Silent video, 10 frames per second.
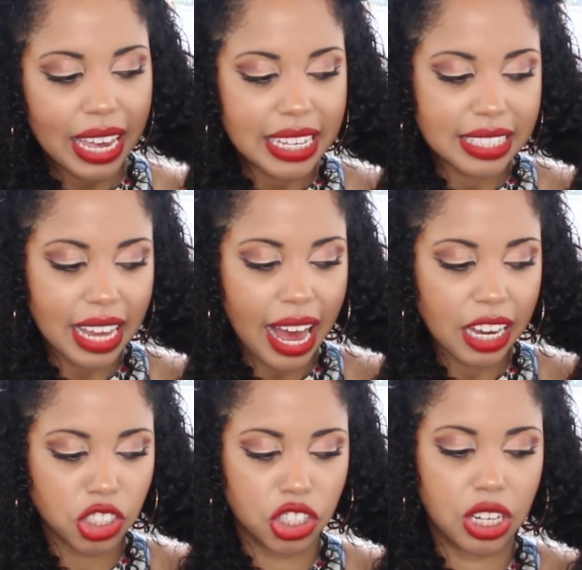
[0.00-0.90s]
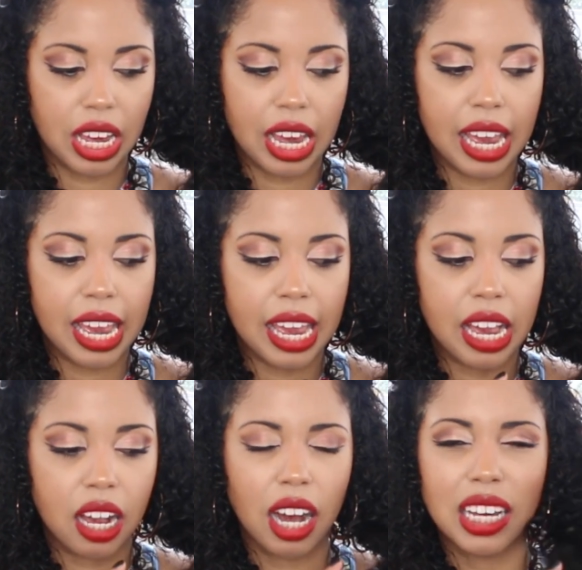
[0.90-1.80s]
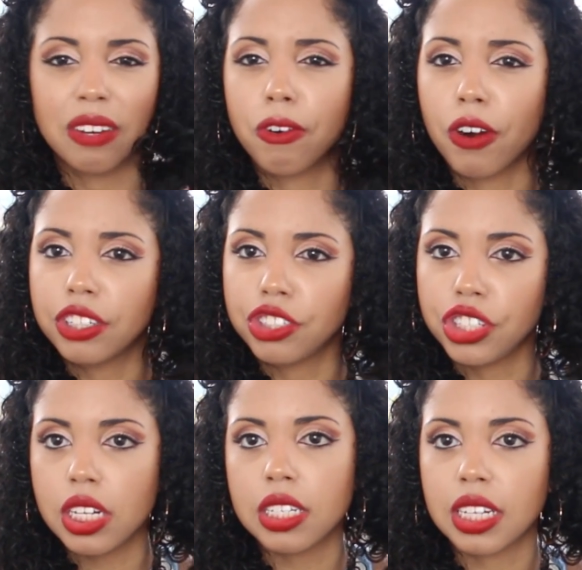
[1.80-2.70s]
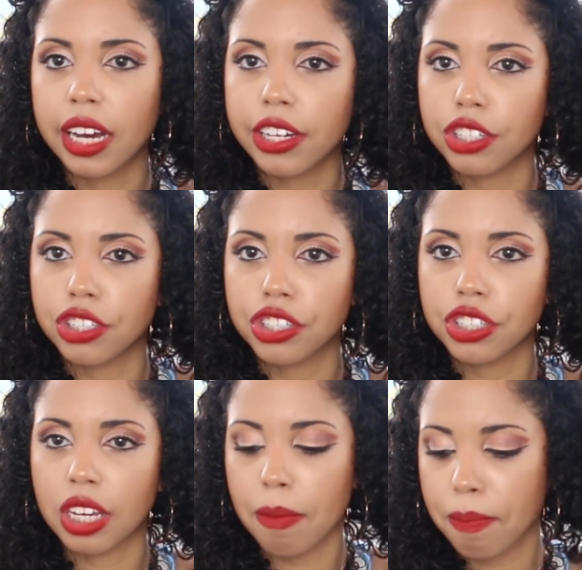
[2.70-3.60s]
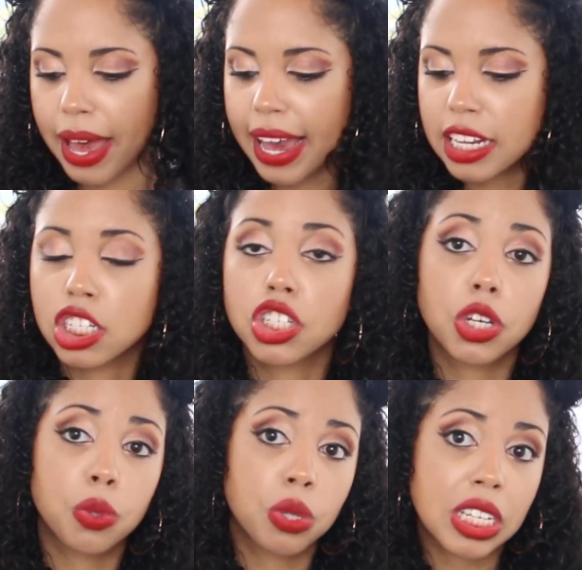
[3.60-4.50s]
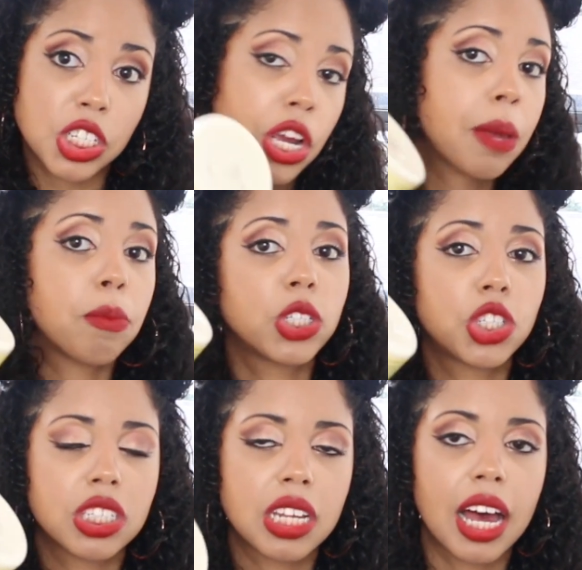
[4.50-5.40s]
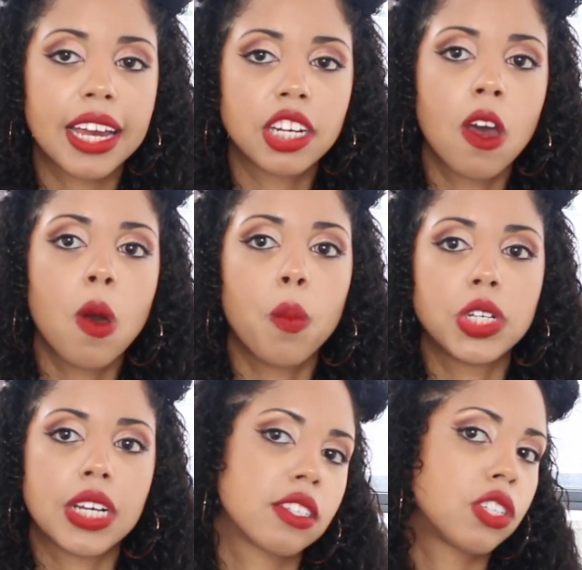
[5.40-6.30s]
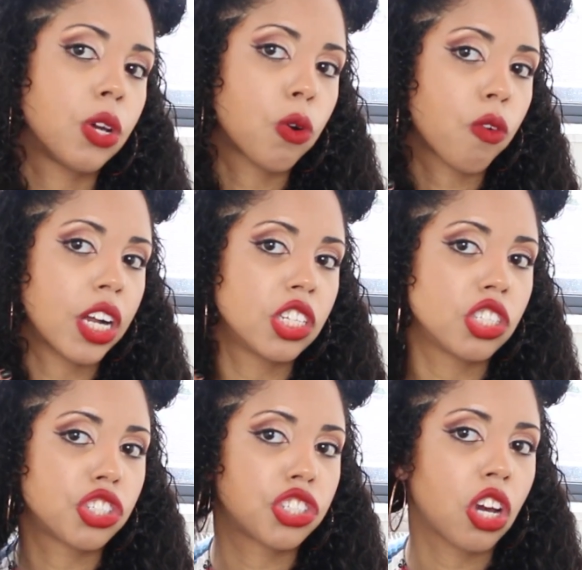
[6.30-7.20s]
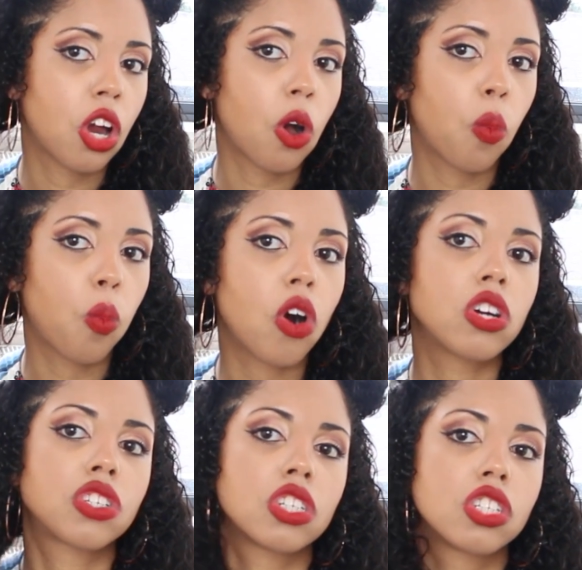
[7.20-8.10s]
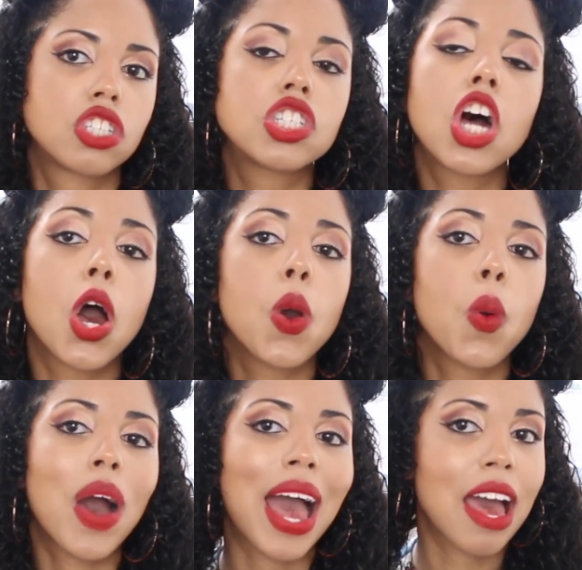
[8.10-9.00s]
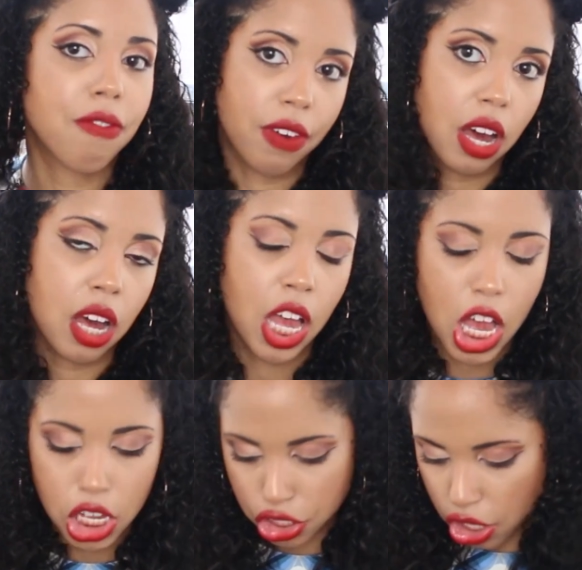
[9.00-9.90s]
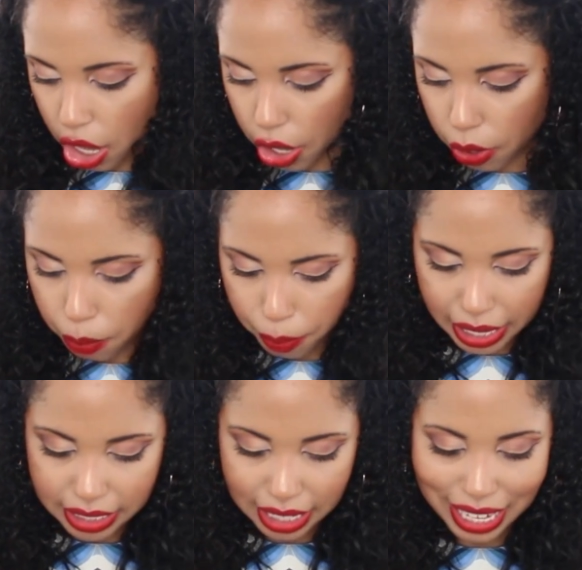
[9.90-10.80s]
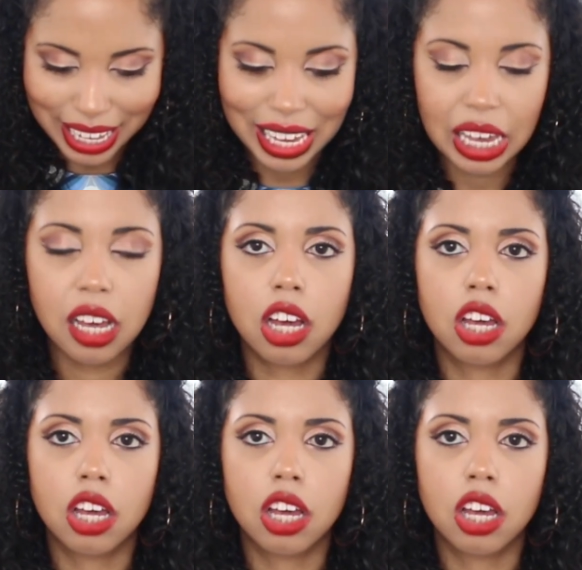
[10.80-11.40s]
it's actually kind of crunchy to touch compared to the Shea Moisture side, which has no crunch whatsoever. So basically, in